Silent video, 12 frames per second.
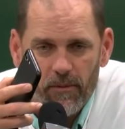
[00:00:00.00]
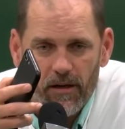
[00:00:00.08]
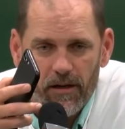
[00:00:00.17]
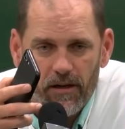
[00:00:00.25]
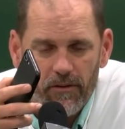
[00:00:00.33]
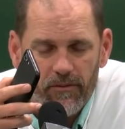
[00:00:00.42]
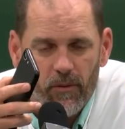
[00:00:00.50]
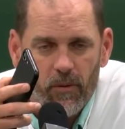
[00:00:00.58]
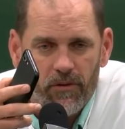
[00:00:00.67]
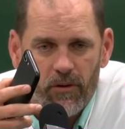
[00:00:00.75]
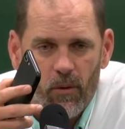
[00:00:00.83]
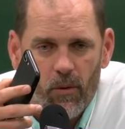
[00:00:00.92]
really good
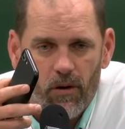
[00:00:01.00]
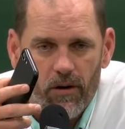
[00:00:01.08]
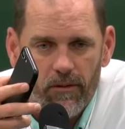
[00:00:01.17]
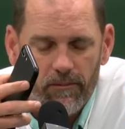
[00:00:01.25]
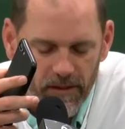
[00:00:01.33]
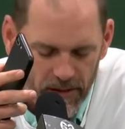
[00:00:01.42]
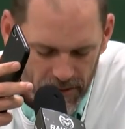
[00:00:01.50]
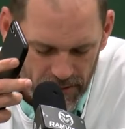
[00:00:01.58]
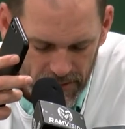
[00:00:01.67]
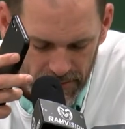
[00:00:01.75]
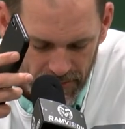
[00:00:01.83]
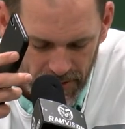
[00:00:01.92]
fourth quarter
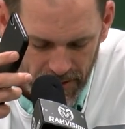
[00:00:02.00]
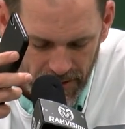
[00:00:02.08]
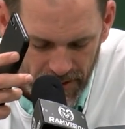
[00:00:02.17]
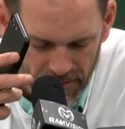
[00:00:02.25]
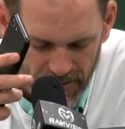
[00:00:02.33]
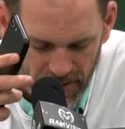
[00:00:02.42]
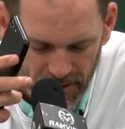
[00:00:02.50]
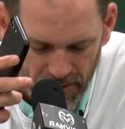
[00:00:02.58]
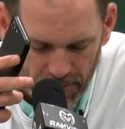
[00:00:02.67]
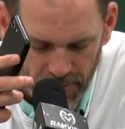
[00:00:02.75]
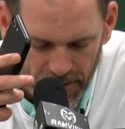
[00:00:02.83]
uh, against them.